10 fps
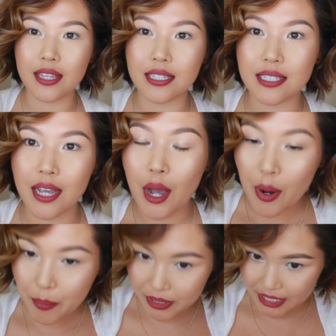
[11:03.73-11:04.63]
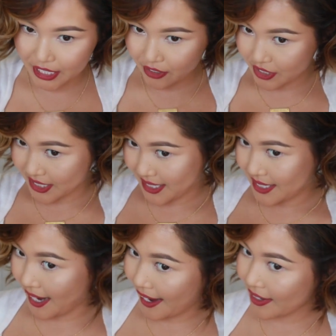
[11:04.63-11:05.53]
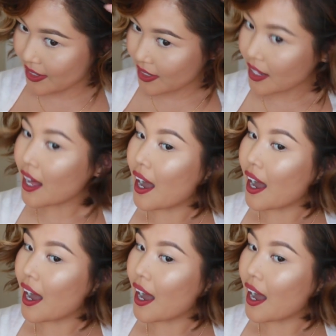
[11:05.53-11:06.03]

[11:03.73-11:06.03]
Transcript: this particular style.